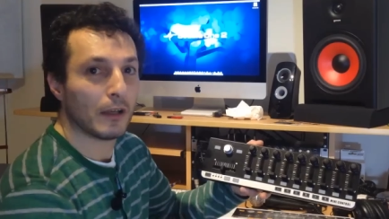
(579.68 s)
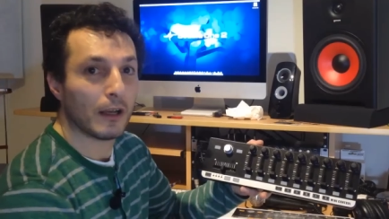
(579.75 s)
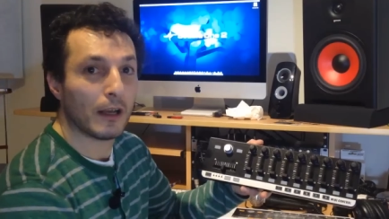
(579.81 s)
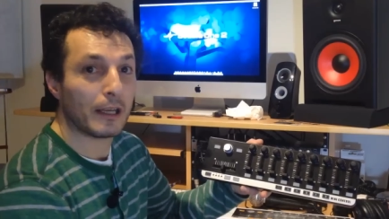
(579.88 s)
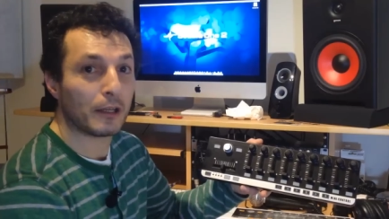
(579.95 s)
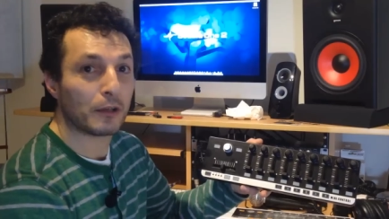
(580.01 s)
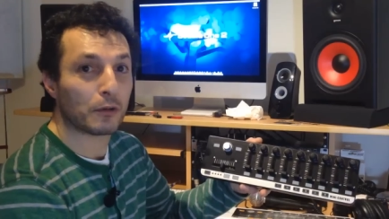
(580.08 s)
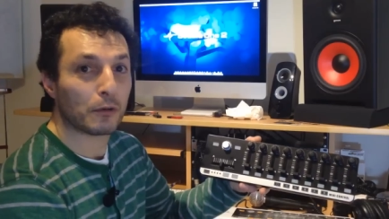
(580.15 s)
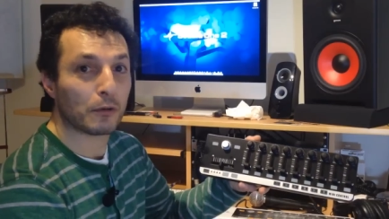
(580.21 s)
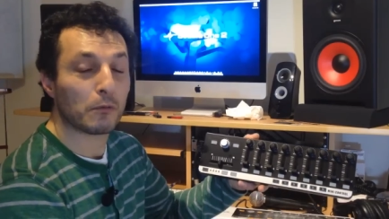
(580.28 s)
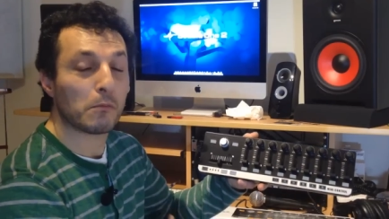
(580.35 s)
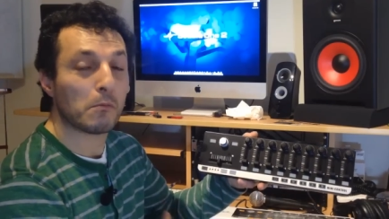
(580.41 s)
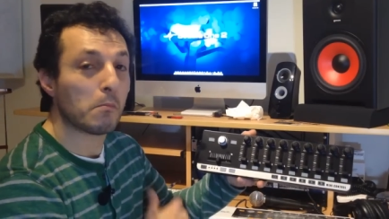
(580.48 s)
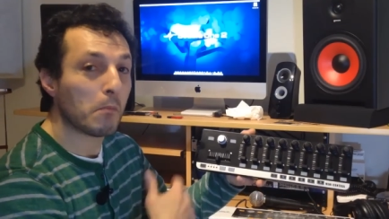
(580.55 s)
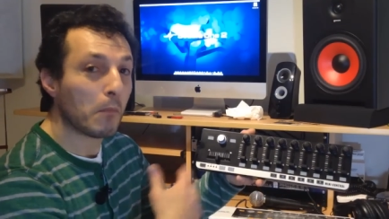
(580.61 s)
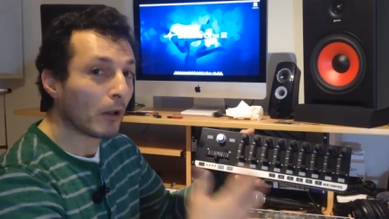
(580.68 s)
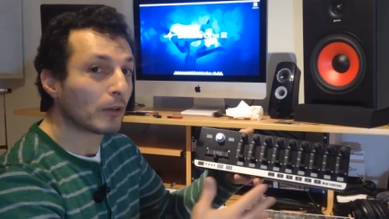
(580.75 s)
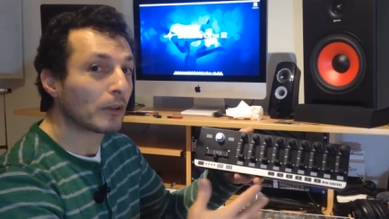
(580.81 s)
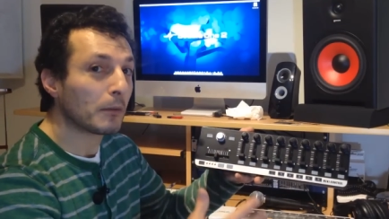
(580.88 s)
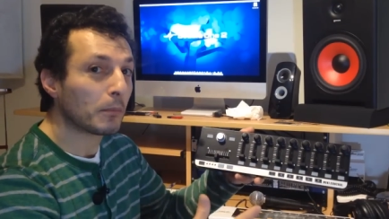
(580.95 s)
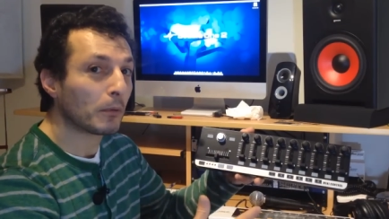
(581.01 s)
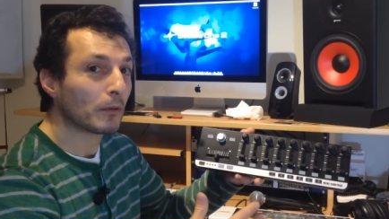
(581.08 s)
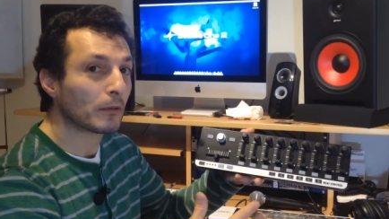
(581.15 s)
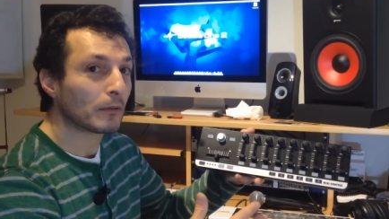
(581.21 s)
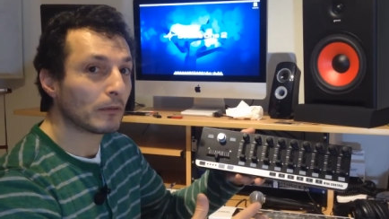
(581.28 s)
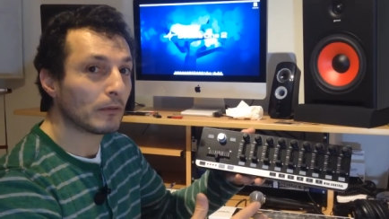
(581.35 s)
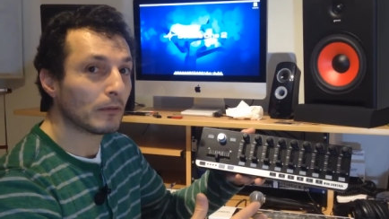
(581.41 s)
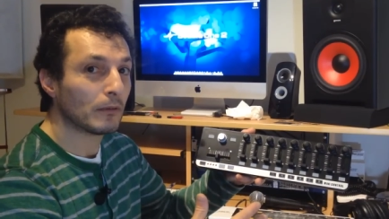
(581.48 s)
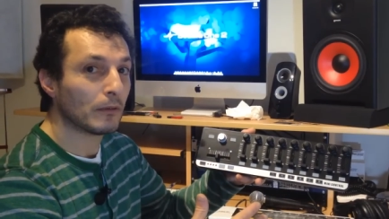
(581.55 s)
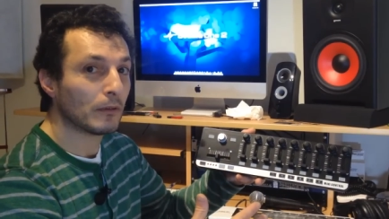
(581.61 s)
into multiple
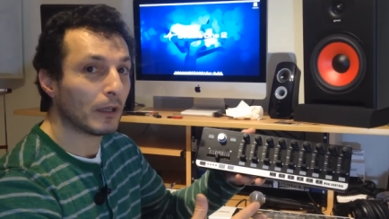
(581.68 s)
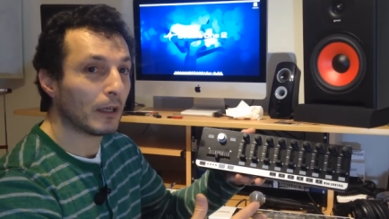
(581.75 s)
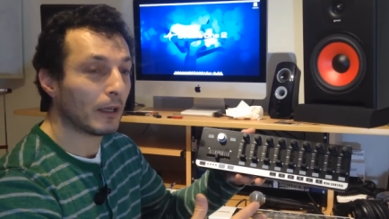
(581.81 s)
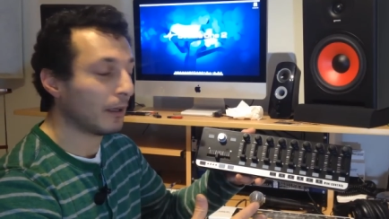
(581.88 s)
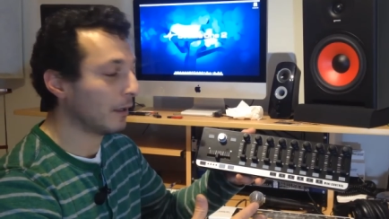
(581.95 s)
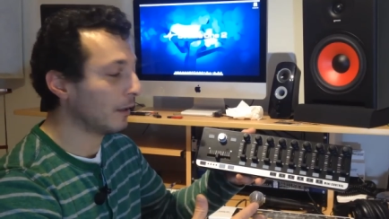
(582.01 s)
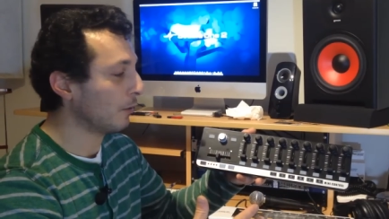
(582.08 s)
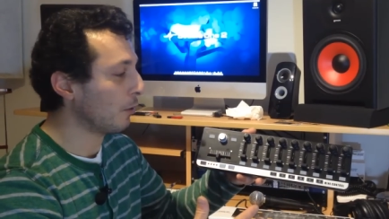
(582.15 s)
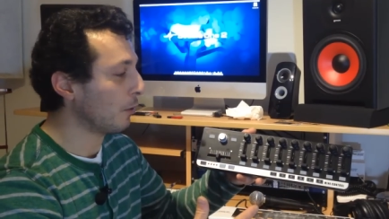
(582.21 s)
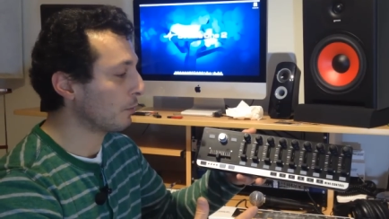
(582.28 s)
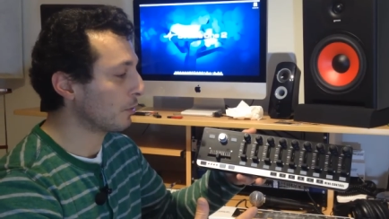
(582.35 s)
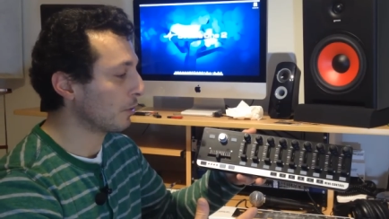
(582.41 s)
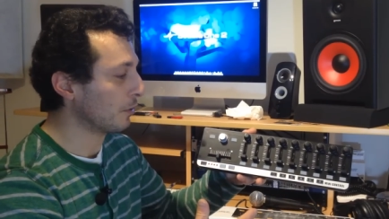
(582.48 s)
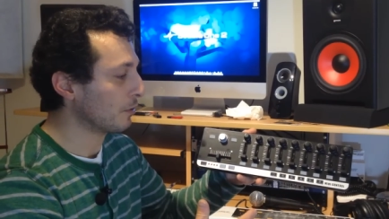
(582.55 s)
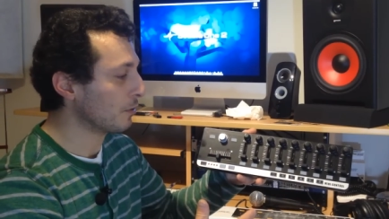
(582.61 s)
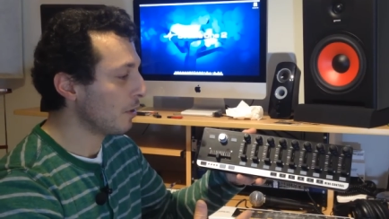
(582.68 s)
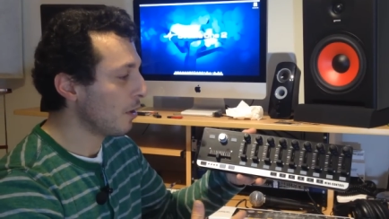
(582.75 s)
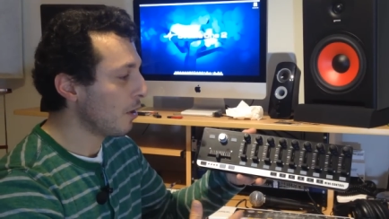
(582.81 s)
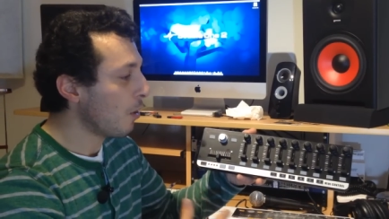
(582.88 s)
options.